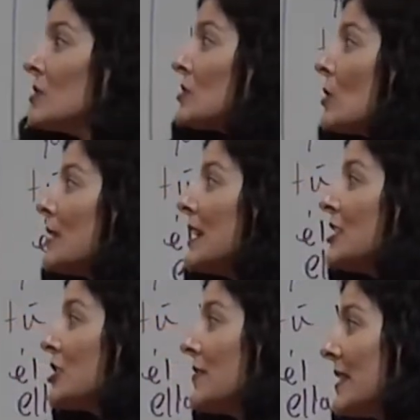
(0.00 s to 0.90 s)
So
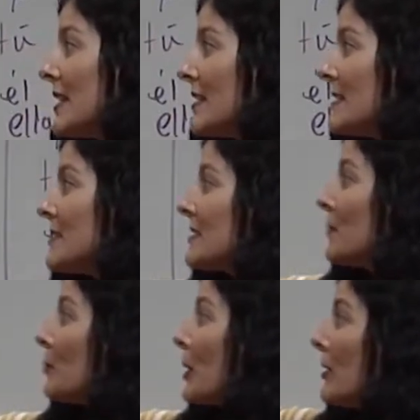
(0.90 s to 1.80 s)
each of these
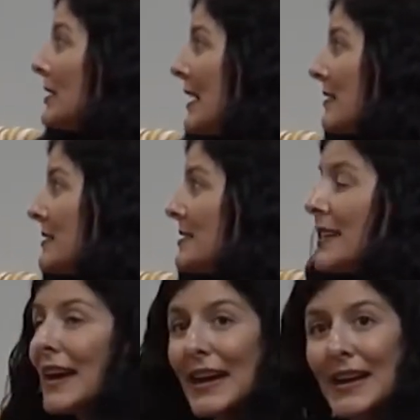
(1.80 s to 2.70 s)
pronouns
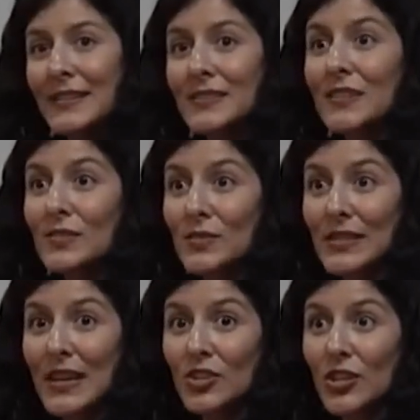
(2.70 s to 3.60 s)
has an
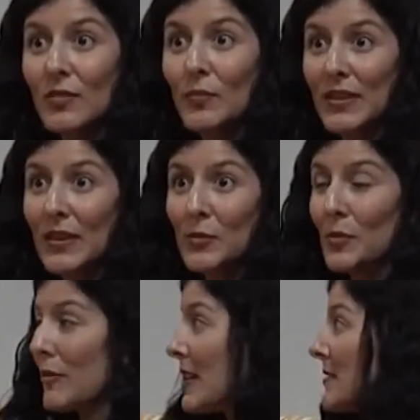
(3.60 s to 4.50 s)
association with another
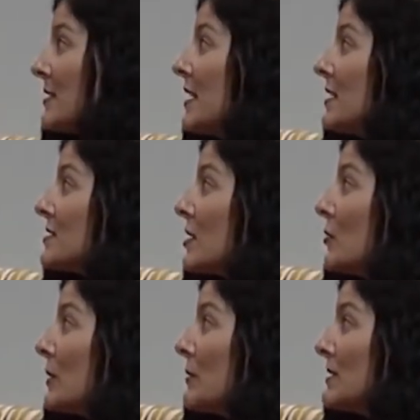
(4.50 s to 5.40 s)
pronoun.
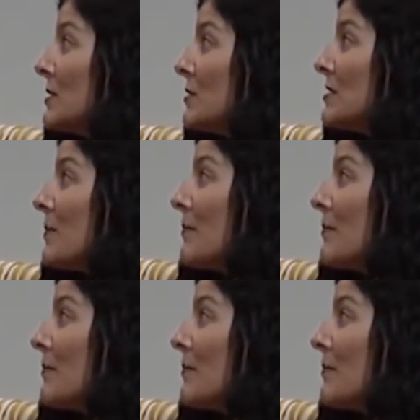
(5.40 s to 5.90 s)
So we would use